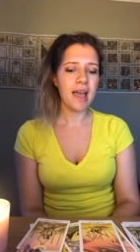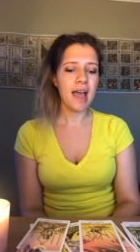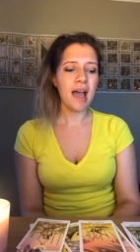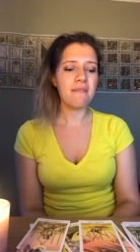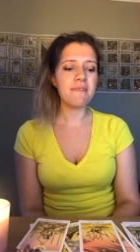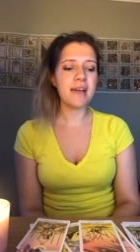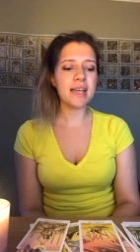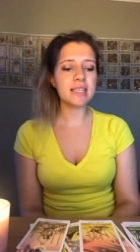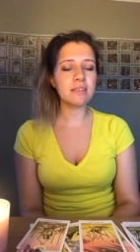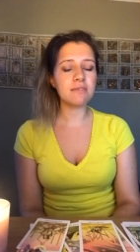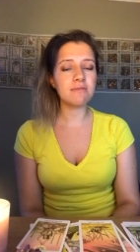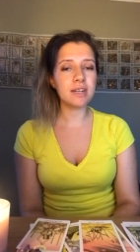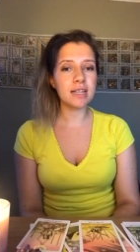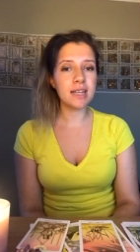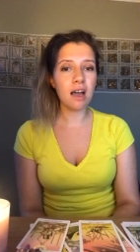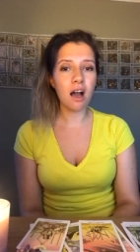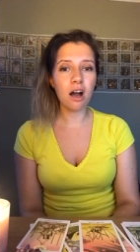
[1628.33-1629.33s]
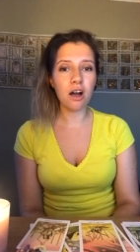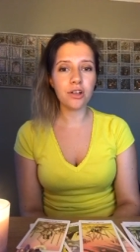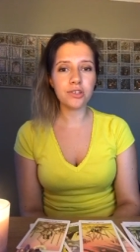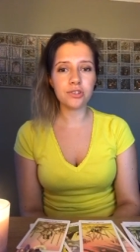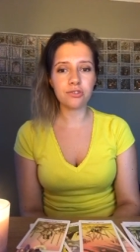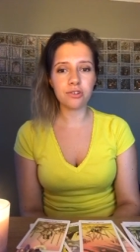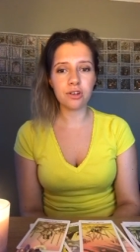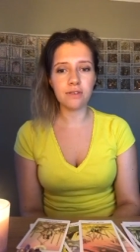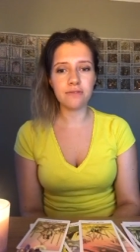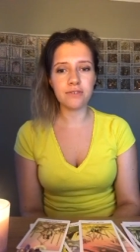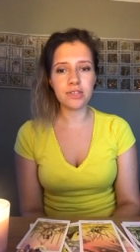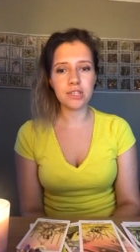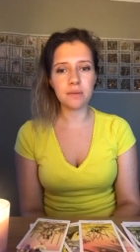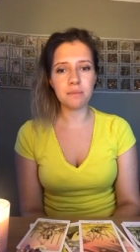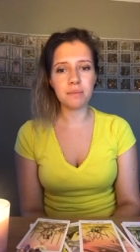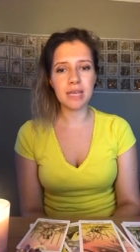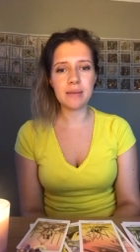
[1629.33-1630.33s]
And that's a really hard truth for
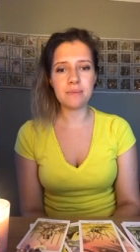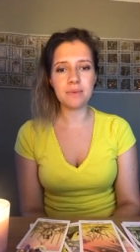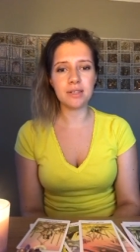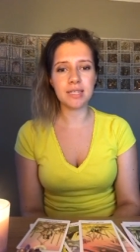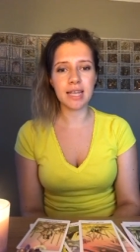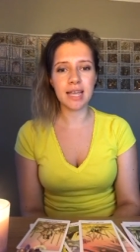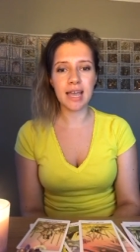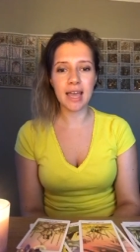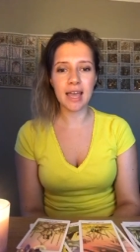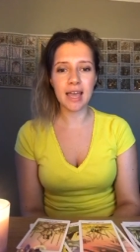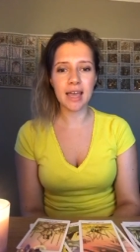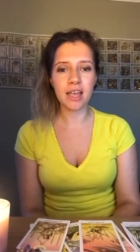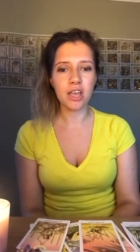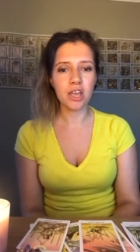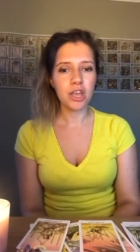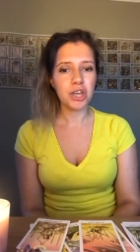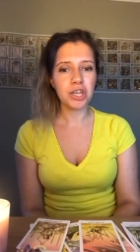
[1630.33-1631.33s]
some people to hear.